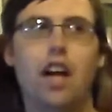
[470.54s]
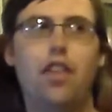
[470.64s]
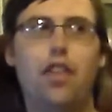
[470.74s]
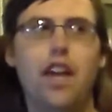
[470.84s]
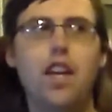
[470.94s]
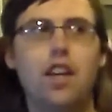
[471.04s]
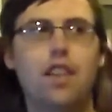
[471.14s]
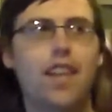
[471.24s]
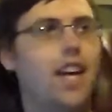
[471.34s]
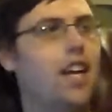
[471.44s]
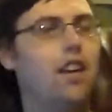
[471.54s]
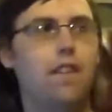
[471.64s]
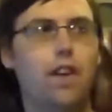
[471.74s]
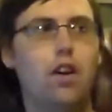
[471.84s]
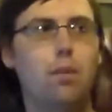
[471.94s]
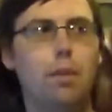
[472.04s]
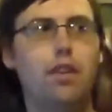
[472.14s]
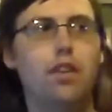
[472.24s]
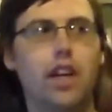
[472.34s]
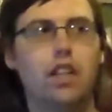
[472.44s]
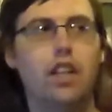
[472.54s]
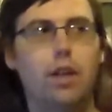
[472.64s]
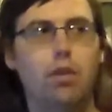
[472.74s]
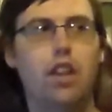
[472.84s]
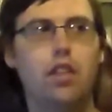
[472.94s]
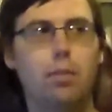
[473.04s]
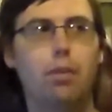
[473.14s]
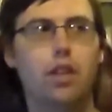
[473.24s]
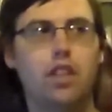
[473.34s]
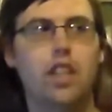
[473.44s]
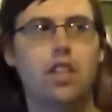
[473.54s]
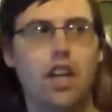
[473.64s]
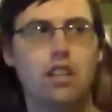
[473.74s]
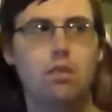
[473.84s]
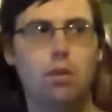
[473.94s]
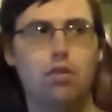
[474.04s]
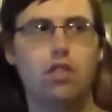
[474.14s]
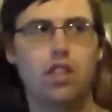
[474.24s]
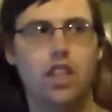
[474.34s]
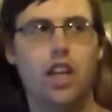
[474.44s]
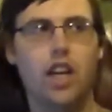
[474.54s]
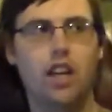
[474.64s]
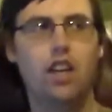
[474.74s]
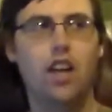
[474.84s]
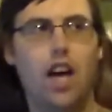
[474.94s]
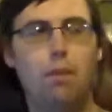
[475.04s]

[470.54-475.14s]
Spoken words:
I think that, if I remember correctly, in the book that Tatsumi was looking at,